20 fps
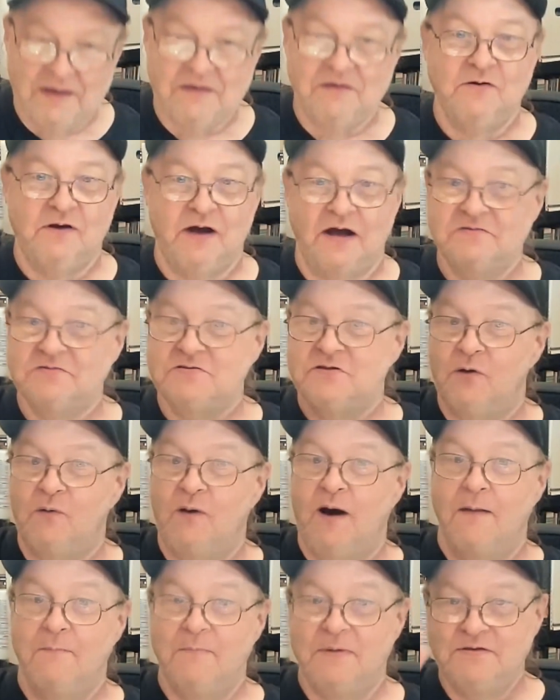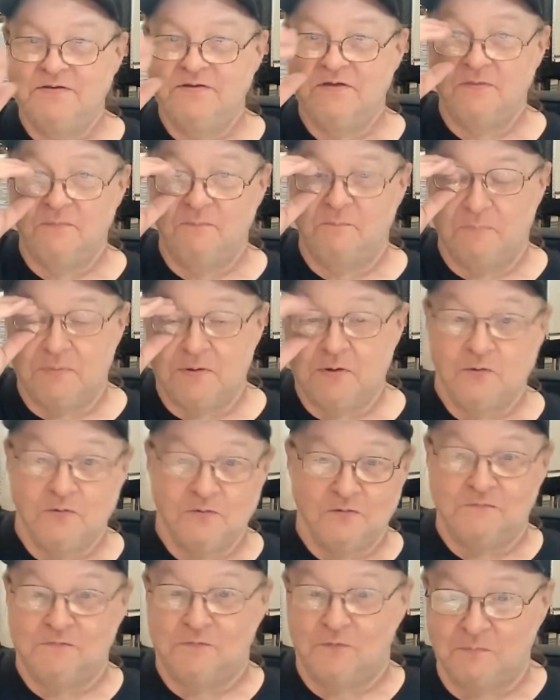you guys know I'm into the
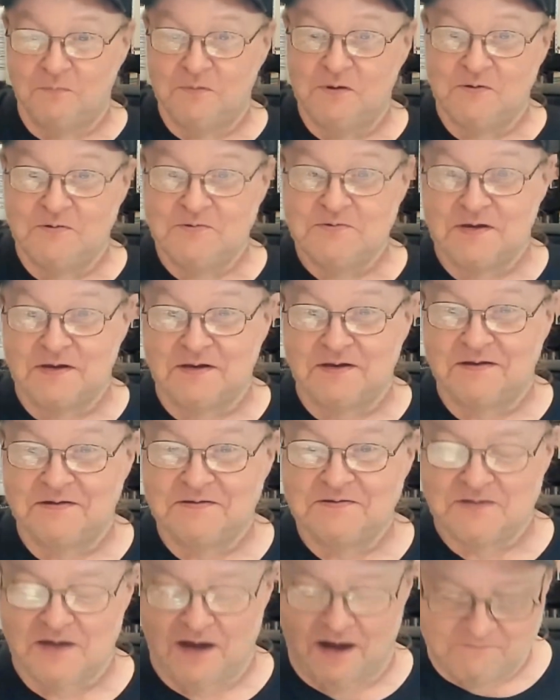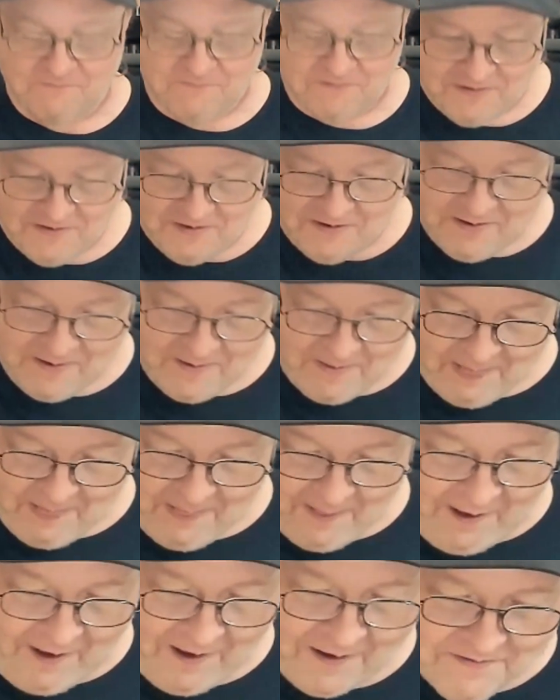beautiful music stuff.
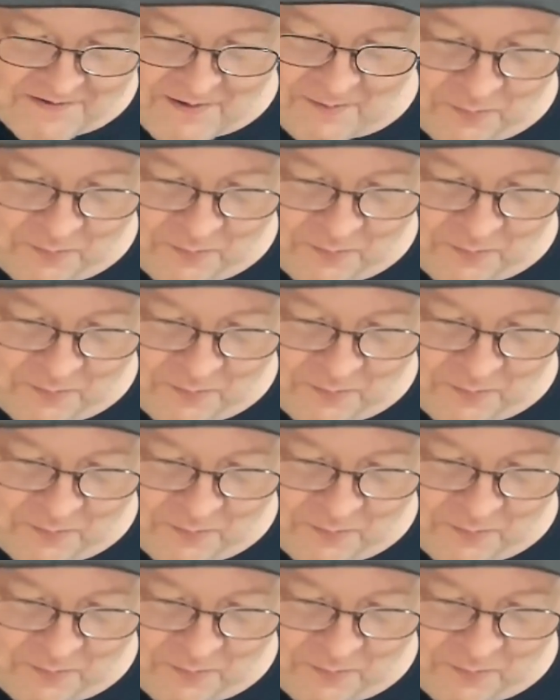Number